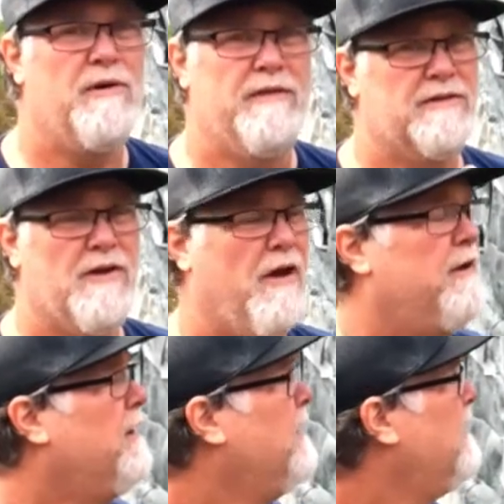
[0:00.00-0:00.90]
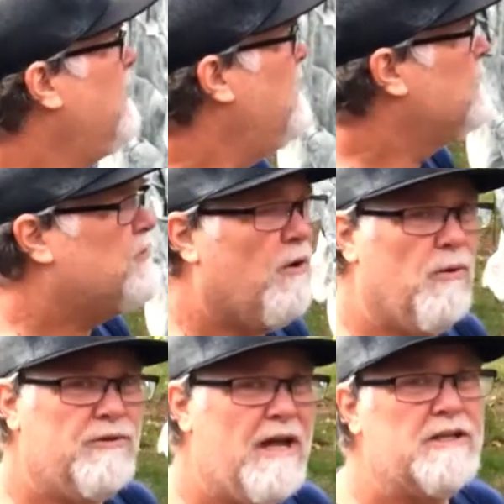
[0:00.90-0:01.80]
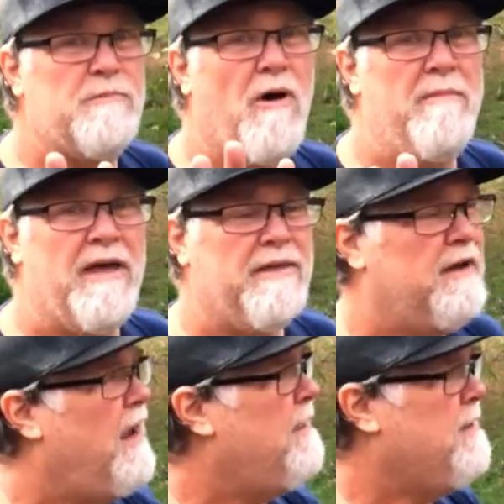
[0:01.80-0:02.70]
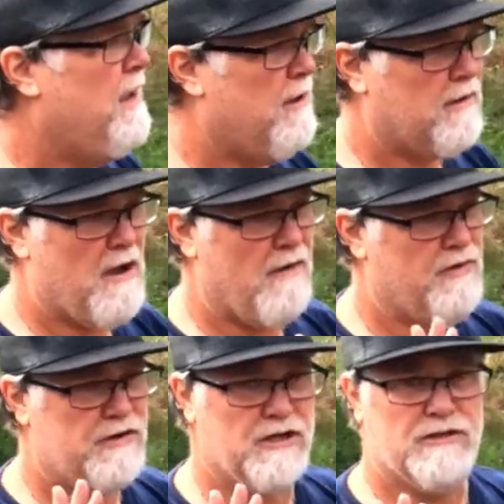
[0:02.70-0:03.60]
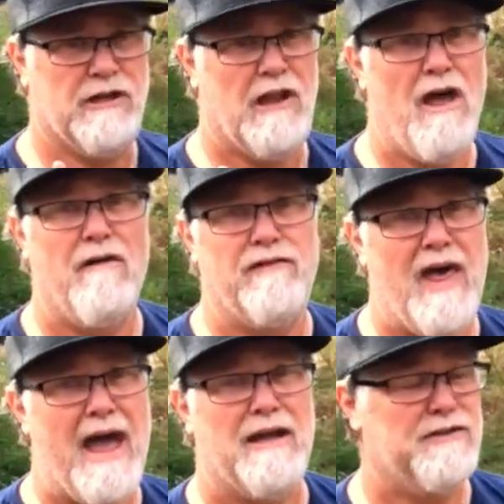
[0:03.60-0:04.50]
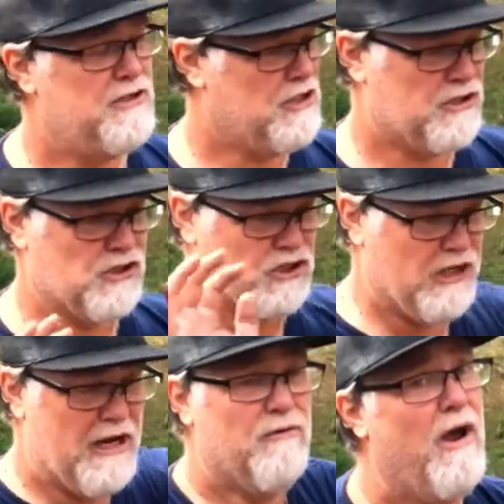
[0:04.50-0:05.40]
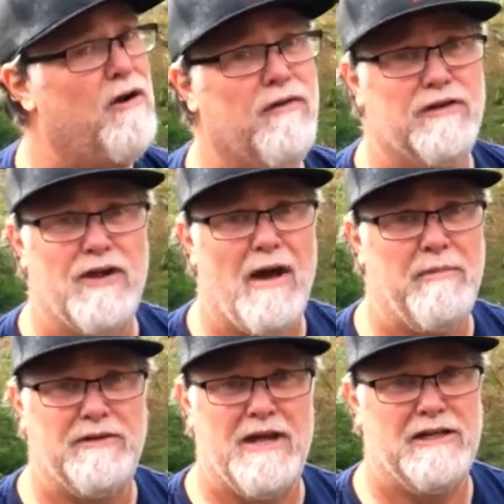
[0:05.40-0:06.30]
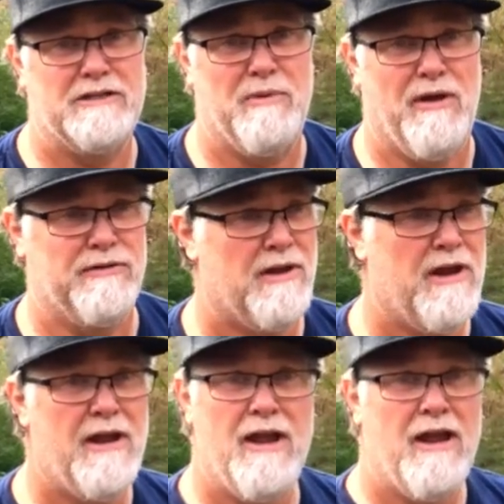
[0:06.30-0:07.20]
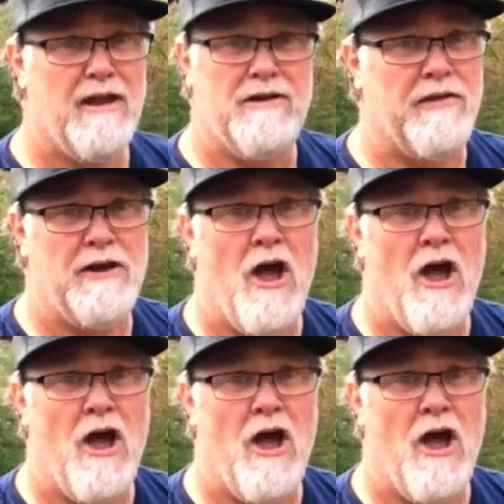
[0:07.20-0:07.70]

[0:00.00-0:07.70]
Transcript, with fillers: putting this on. So tennis ball method, and the cover just loved that because it just slid right over the top of the tennis balls. Nothing